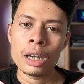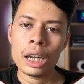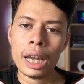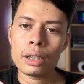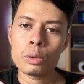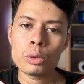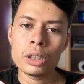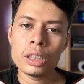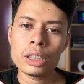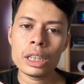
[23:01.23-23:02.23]
And
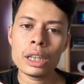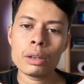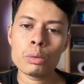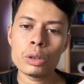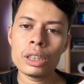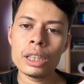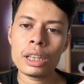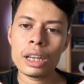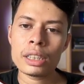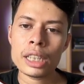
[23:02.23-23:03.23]
we need
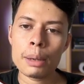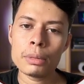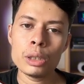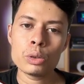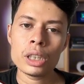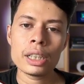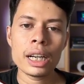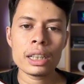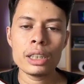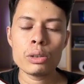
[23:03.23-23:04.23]
some user
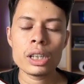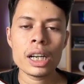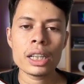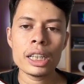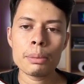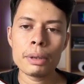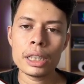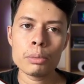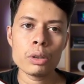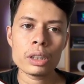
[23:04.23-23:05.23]
data layer
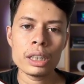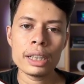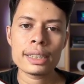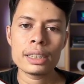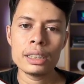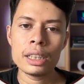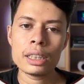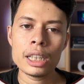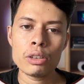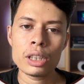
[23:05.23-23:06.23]
variable. Okay, let's
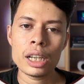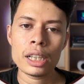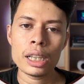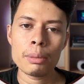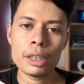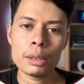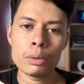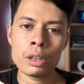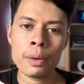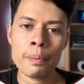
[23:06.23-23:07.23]
create the user data layer
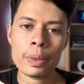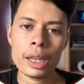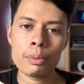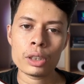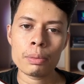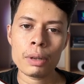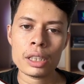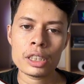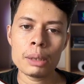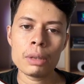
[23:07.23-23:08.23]
variable for the
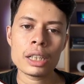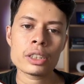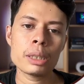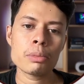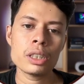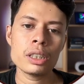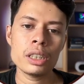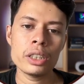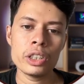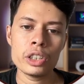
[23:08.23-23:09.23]
first name, last name,
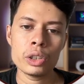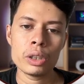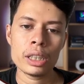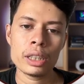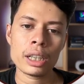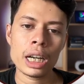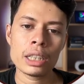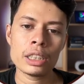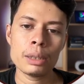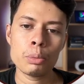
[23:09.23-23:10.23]
city, region, and the
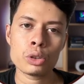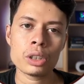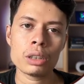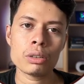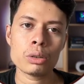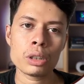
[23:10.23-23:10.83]
country, postal code.